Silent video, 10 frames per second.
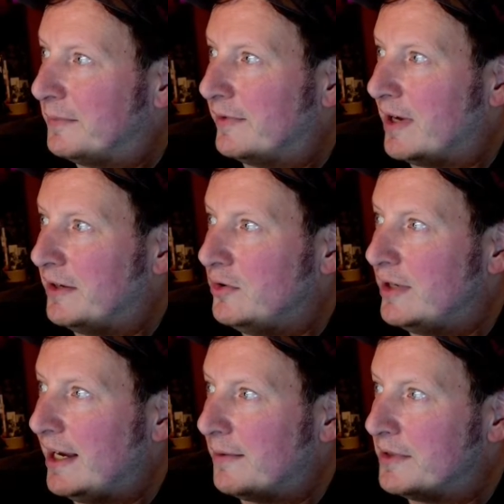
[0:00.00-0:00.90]
we've got new
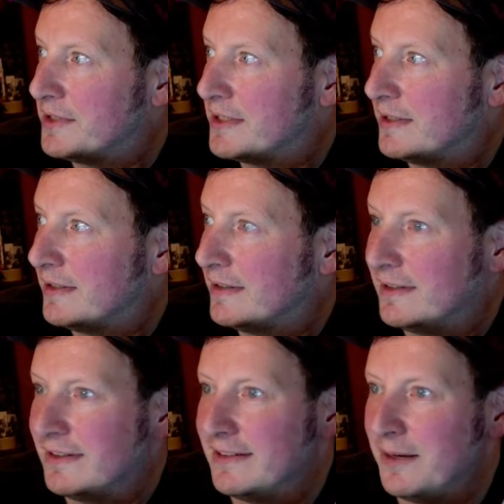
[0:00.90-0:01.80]
cameras
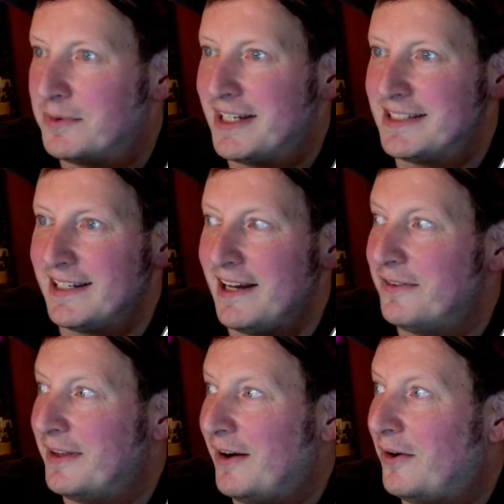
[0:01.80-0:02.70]
that we're testing
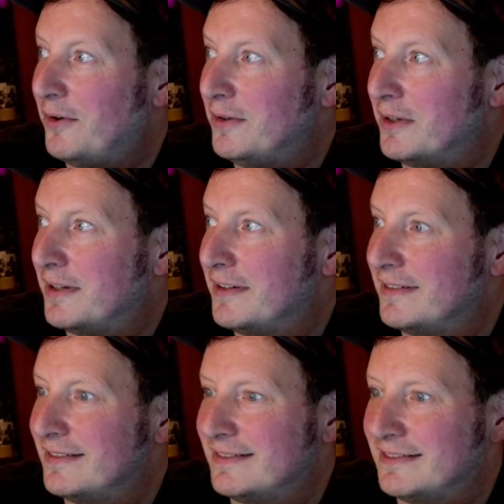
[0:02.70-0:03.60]
out. They all
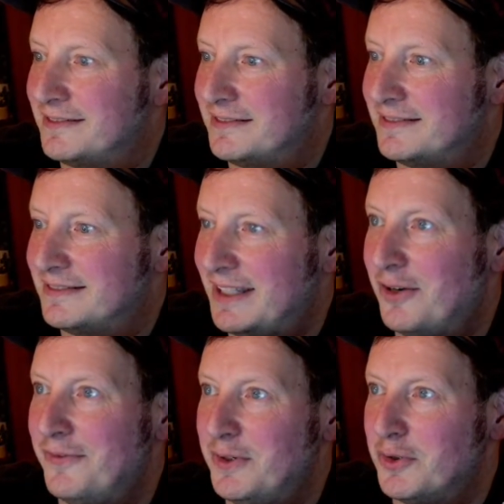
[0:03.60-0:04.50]

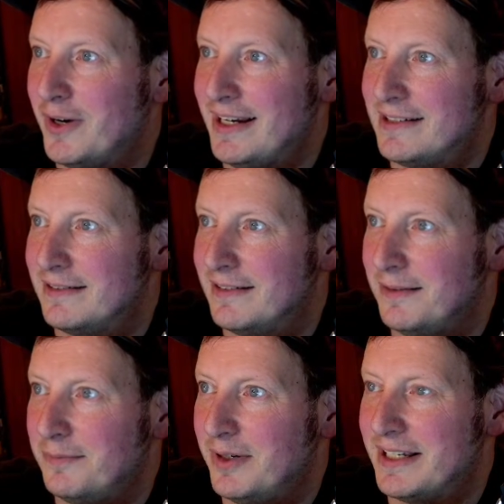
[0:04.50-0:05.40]
feel great.
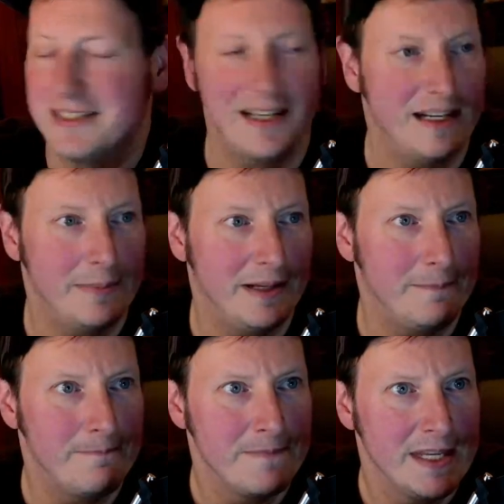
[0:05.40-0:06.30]
I'm pretty excited about
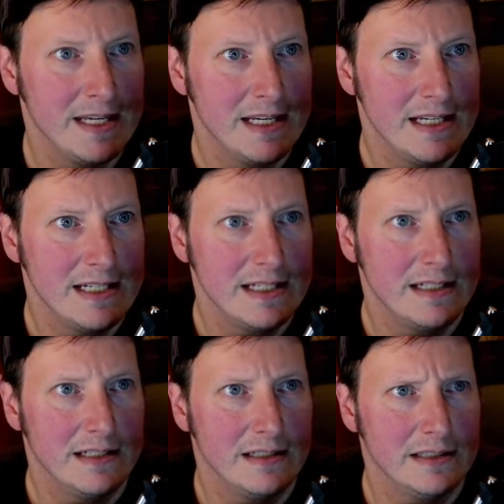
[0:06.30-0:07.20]
them.
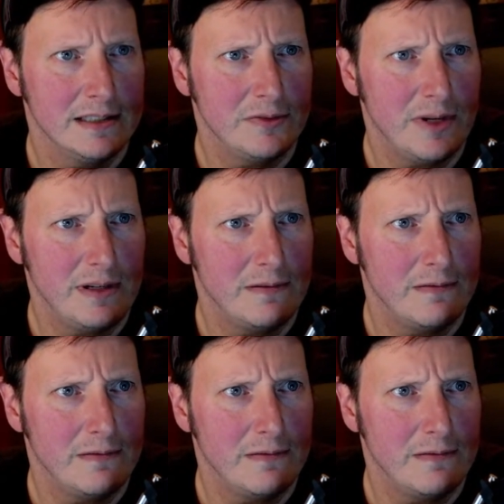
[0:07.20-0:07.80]
Is this right?